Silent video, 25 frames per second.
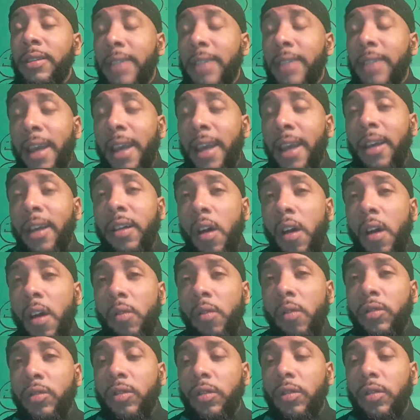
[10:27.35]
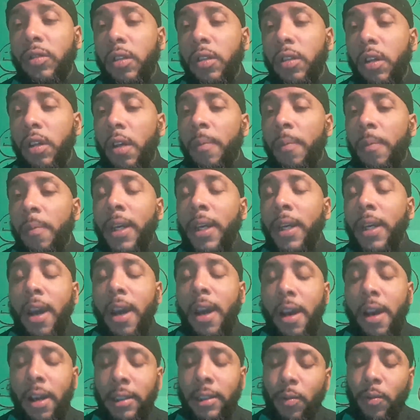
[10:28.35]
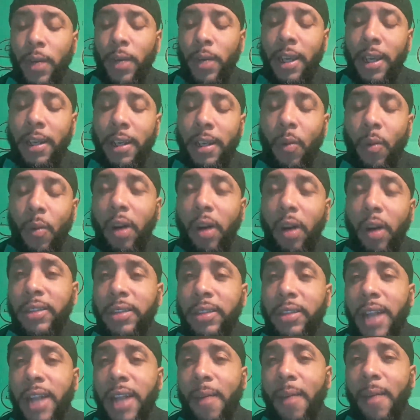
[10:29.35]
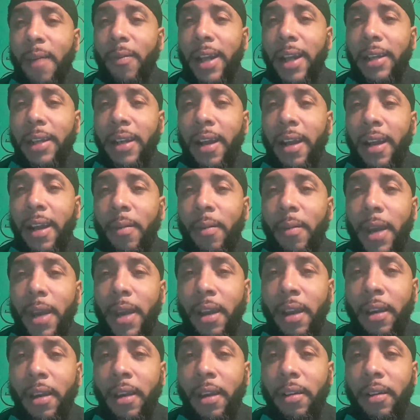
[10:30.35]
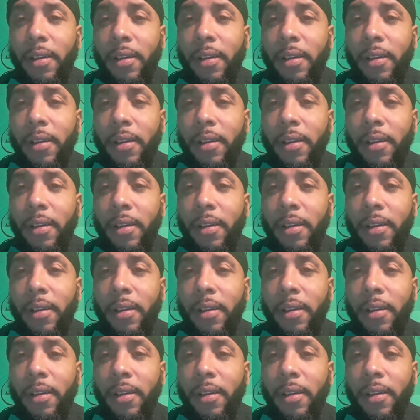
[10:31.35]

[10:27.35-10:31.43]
Stay close. Because we in a workshop right now, man.